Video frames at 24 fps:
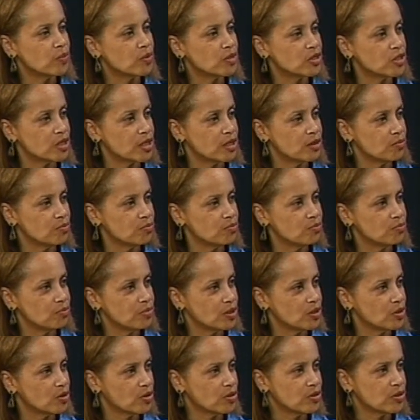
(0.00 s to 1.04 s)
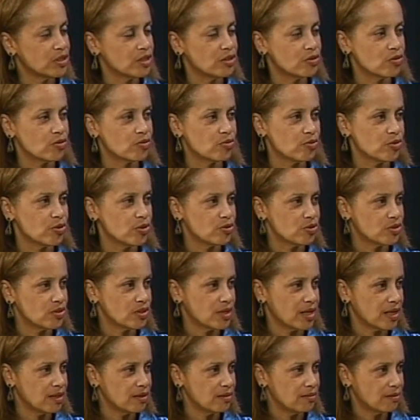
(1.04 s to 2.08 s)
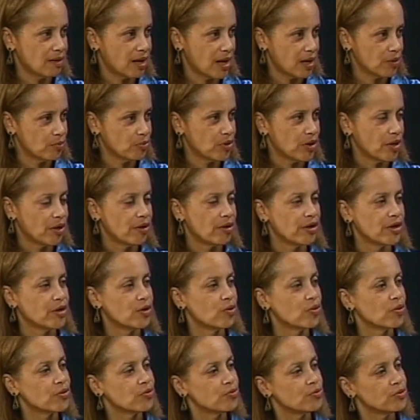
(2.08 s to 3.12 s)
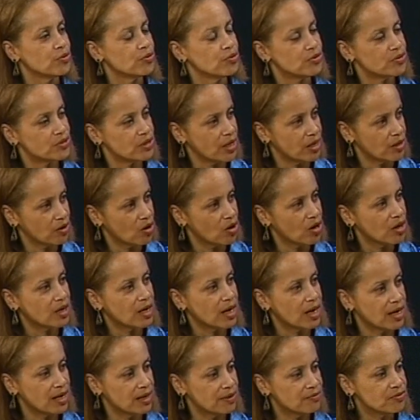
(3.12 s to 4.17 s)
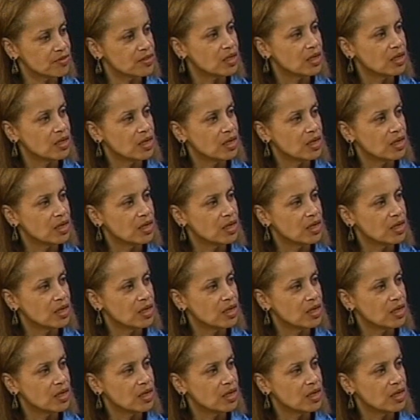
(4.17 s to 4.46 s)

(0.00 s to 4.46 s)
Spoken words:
which can be learned either through your state library or through your state archives.